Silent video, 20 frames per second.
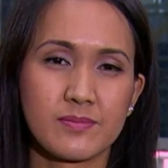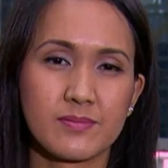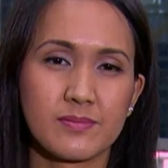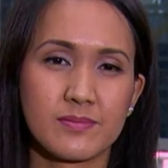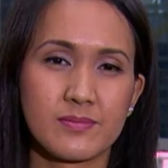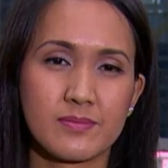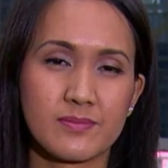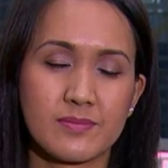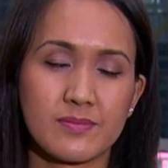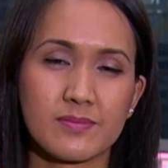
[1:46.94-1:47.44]

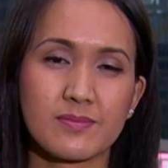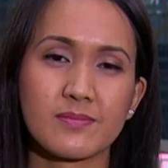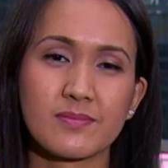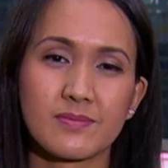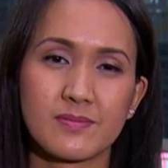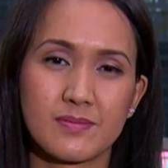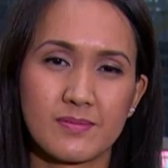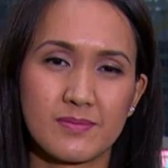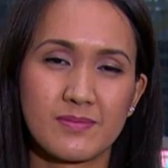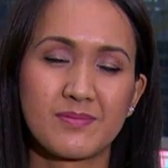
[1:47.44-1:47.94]

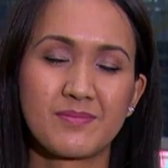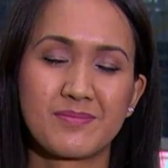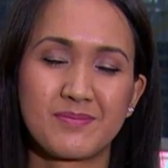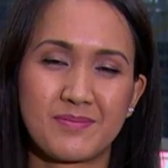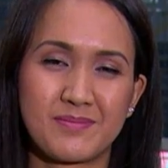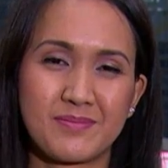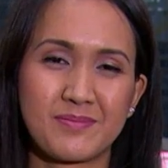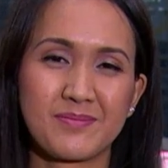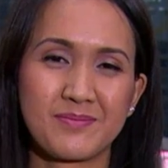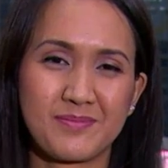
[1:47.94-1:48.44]

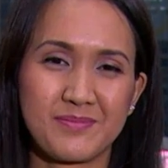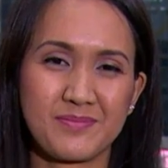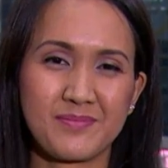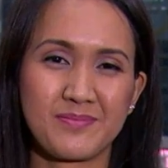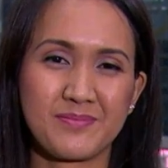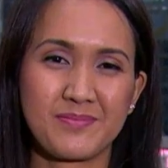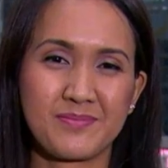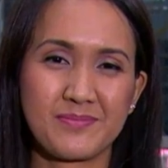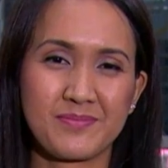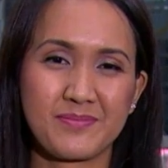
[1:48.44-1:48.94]

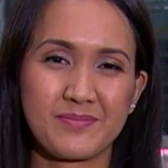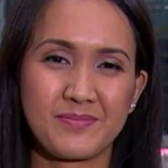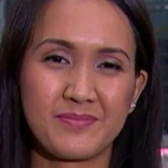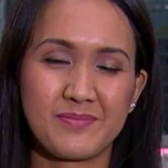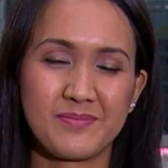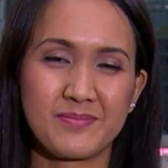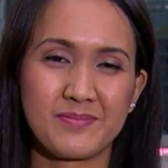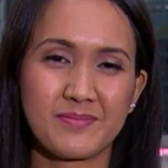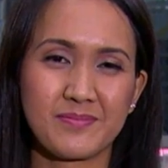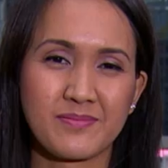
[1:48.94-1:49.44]

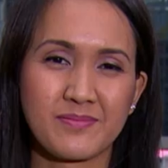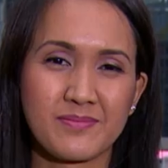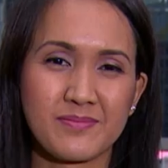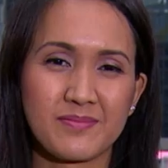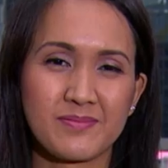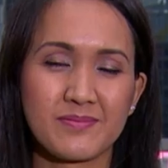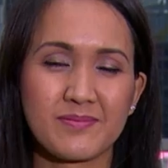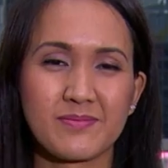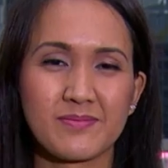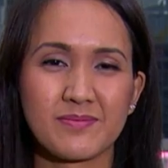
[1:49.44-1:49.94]

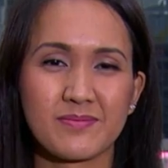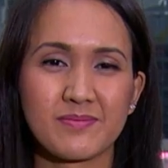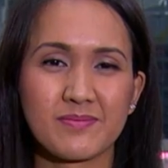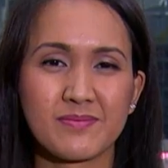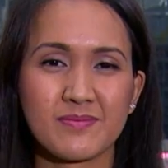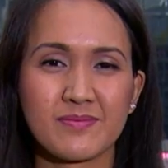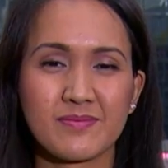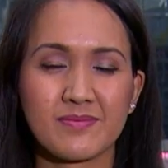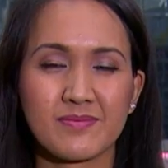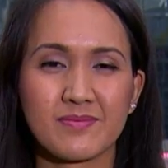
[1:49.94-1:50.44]

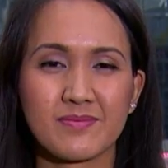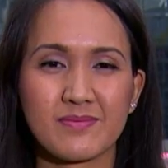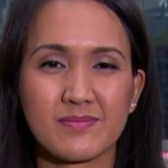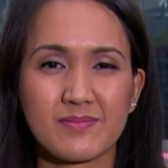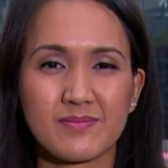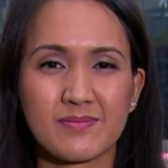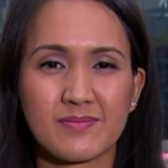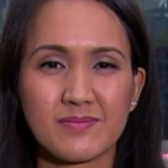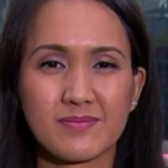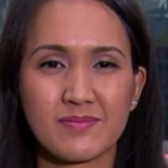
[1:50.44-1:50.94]
The person shown says nothing.